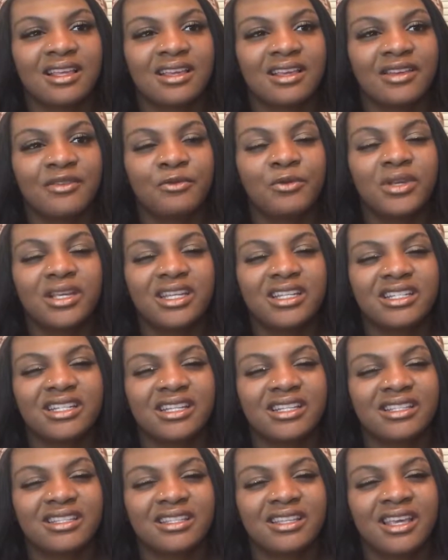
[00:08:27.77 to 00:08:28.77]
if we can
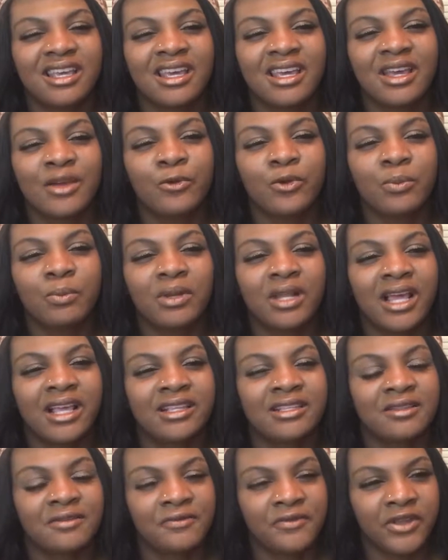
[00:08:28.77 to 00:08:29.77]
just
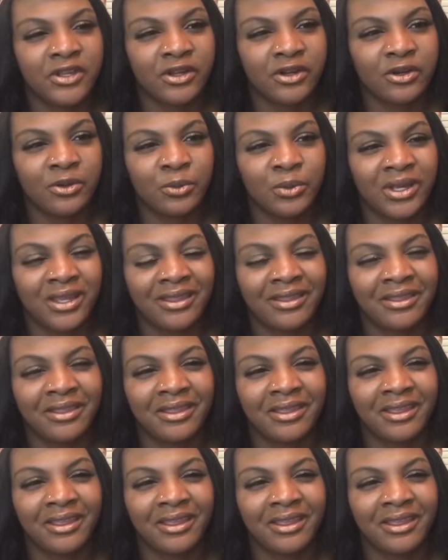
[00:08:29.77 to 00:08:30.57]
replace fear with